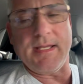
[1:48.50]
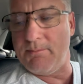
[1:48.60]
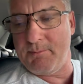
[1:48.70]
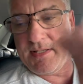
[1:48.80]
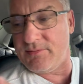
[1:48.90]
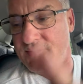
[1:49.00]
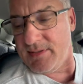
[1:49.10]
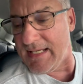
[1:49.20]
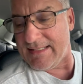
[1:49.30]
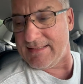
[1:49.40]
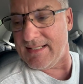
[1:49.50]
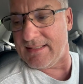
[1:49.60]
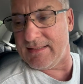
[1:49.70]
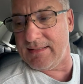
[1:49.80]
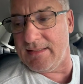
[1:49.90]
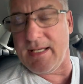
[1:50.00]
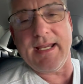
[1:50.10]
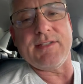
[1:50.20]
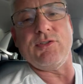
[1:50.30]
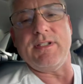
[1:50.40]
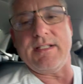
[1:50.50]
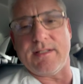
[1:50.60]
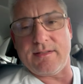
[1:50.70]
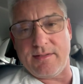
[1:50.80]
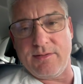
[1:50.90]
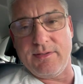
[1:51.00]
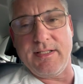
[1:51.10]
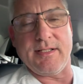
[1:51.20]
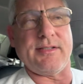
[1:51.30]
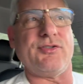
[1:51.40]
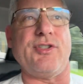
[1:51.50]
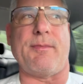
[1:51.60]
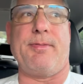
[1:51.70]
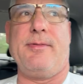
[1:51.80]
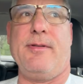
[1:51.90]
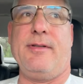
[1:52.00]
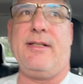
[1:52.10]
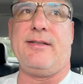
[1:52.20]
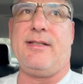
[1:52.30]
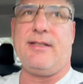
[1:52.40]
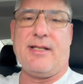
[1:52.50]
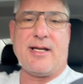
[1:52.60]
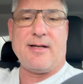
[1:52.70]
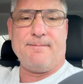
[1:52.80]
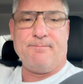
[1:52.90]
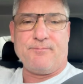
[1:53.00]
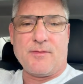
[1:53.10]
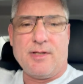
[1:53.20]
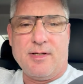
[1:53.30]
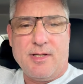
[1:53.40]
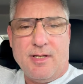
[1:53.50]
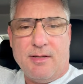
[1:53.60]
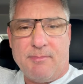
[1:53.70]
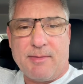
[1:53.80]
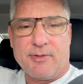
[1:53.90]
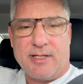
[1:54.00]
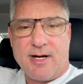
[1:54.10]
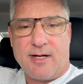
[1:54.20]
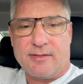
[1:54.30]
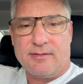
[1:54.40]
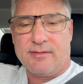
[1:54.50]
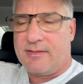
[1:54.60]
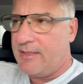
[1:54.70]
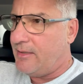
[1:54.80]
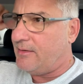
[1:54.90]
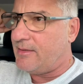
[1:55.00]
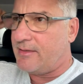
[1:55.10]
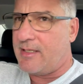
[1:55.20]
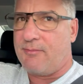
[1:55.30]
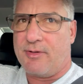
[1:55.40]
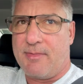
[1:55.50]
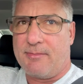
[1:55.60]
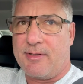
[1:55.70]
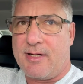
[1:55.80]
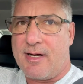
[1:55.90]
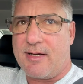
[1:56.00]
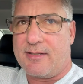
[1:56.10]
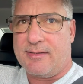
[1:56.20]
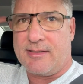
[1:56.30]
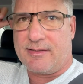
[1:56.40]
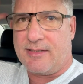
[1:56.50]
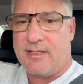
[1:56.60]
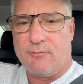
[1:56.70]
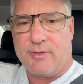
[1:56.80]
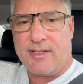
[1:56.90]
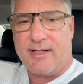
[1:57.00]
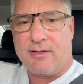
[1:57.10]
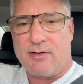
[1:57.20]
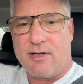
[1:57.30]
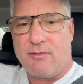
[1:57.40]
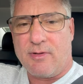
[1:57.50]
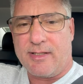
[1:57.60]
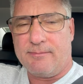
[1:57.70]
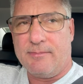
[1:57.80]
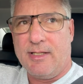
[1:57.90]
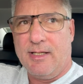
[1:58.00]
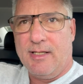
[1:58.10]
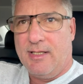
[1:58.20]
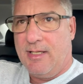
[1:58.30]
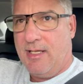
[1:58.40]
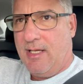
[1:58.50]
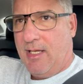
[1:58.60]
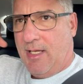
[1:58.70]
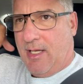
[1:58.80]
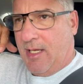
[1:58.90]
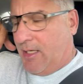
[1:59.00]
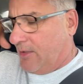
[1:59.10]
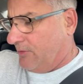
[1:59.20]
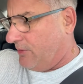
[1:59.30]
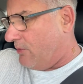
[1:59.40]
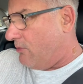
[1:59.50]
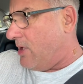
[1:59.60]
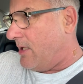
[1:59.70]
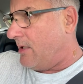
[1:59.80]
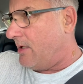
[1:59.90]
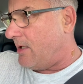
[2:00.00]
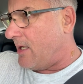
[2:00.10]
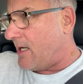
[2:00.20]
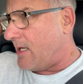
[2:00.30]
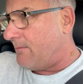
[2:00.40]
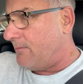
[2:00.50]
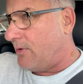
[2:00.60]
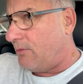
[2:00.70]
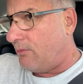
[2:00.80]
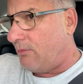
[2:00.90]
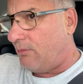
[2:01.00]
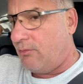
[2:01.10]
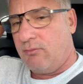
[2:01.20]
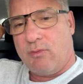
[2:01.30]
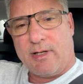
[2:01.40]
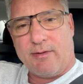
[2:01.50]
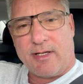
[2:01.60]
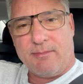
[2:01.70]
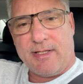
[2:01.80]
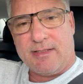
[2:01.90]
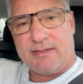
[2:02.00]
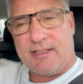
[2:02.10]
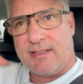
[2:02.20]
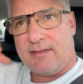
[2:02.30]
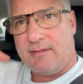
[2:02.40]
basically, that's it. And you need a chip. You need the memory card. It doesn't come with a memory card. It doesn't come with an alcohol wipe. So what I recommend is get